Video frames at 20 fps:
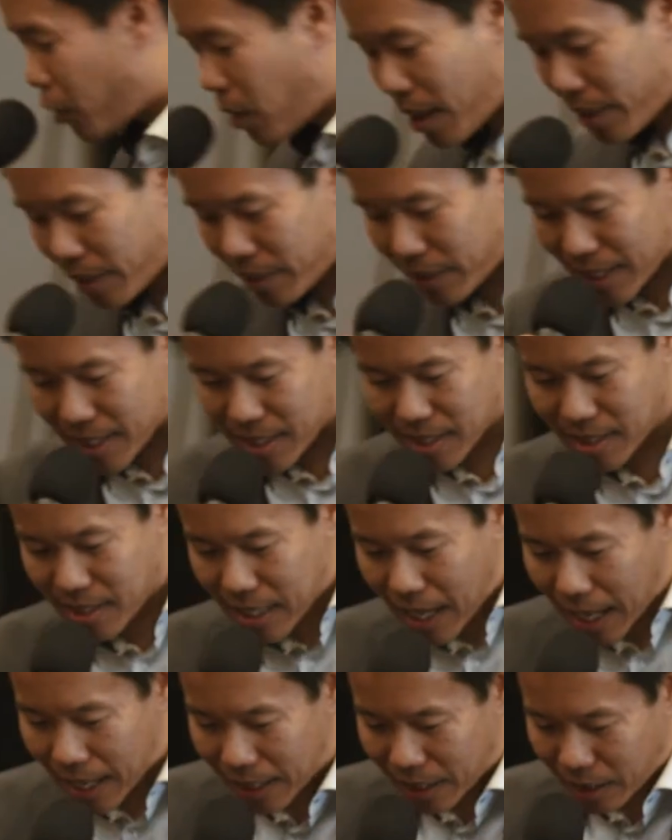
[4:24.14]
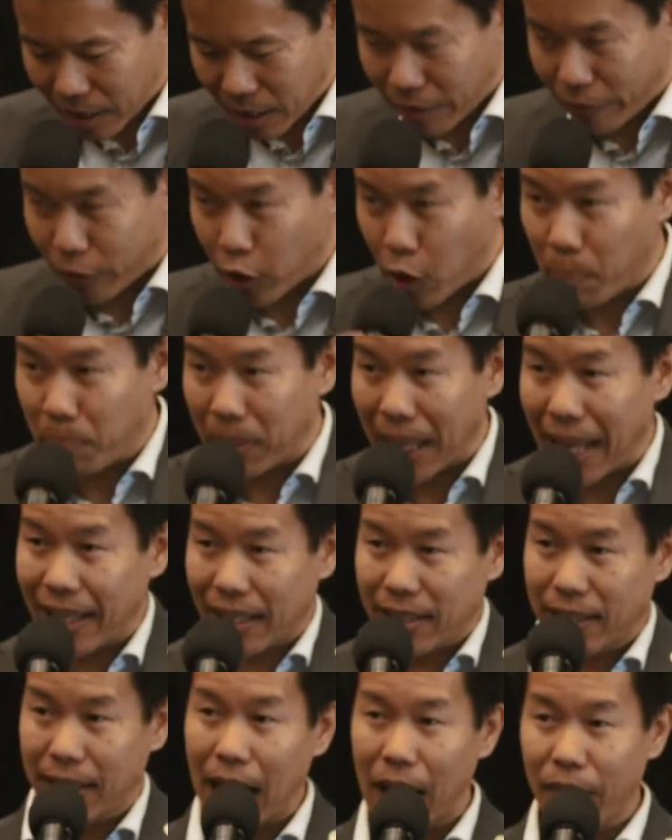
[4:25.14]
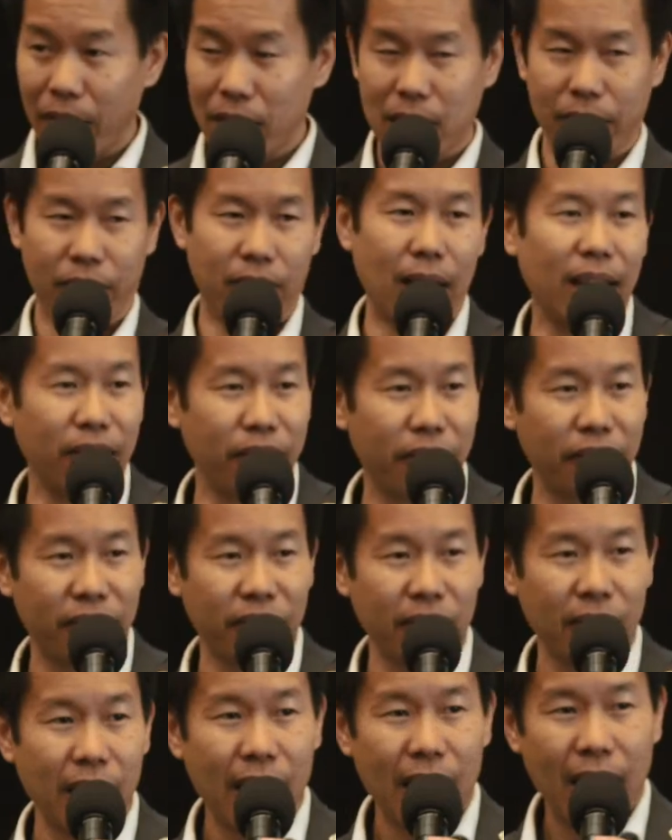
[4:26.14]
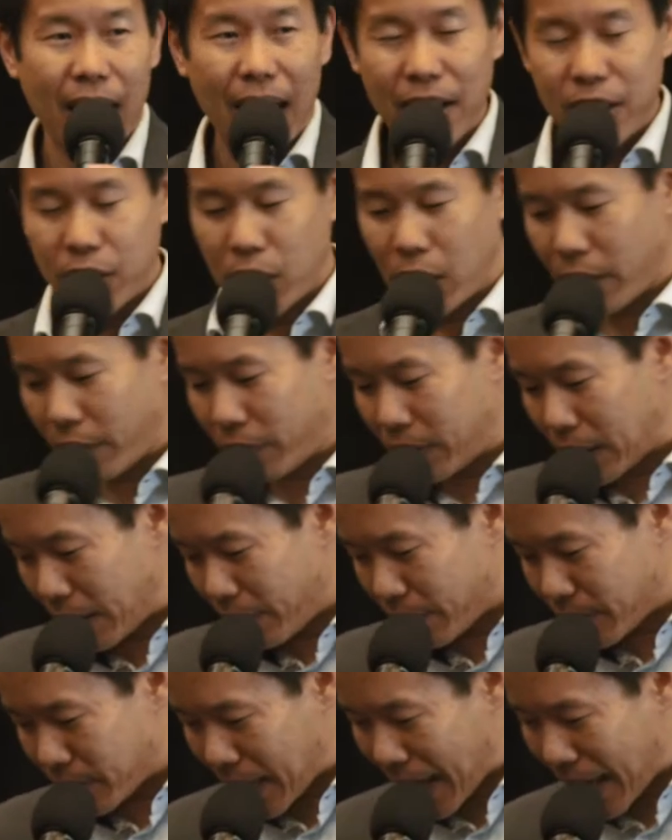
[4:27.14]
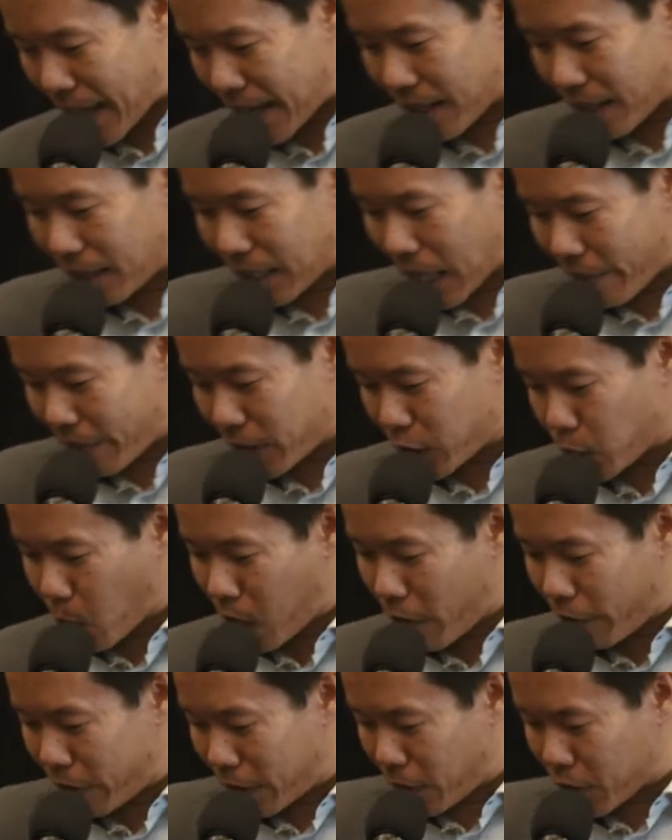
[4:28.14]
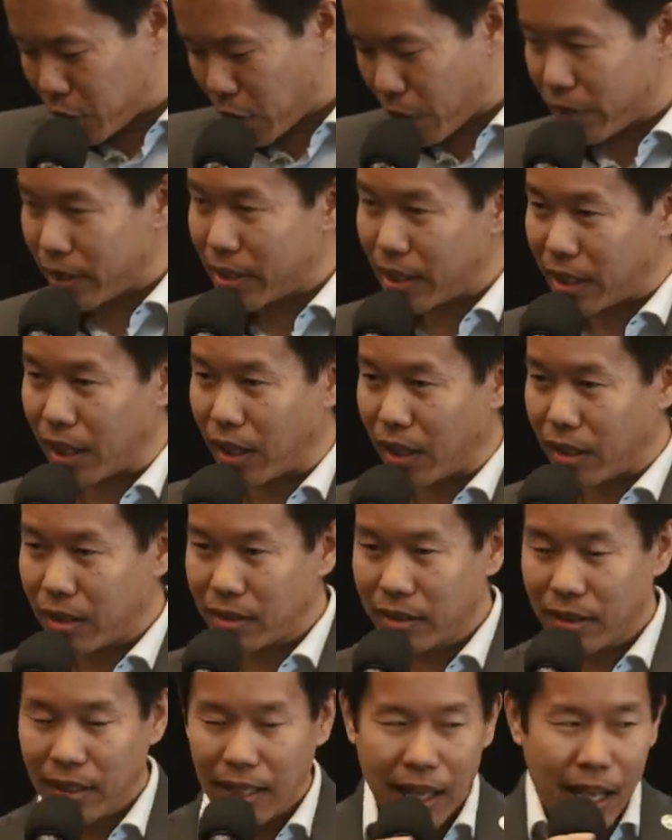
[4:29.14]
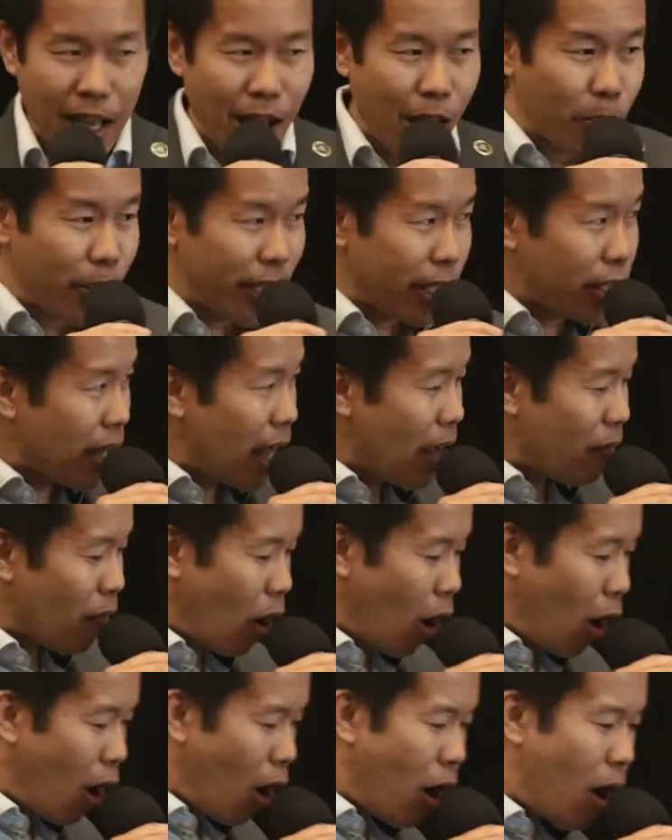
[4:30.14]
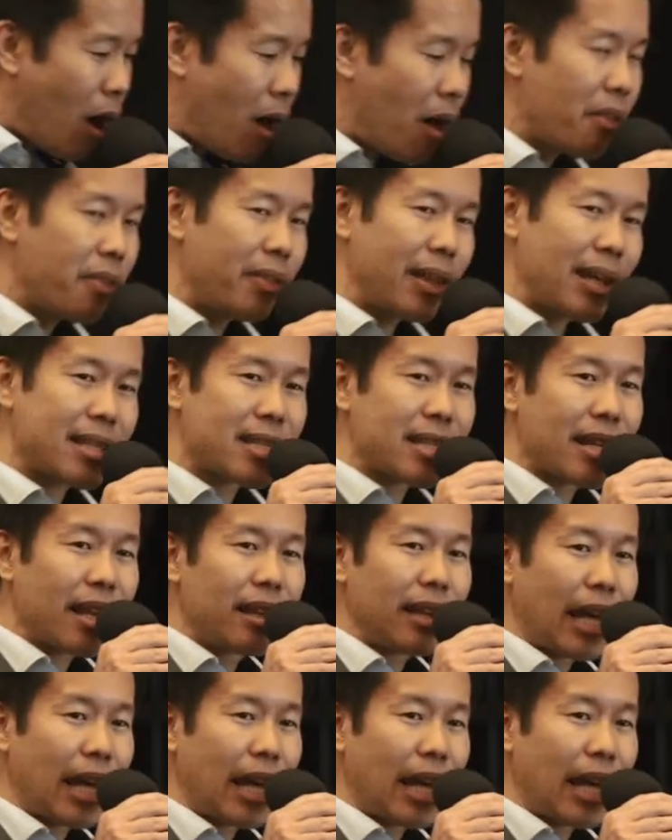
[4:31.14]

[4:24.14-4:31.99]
you're at this side of your blank canvas of life. And so you've lived 10, 11, 12 years over here, but you have all this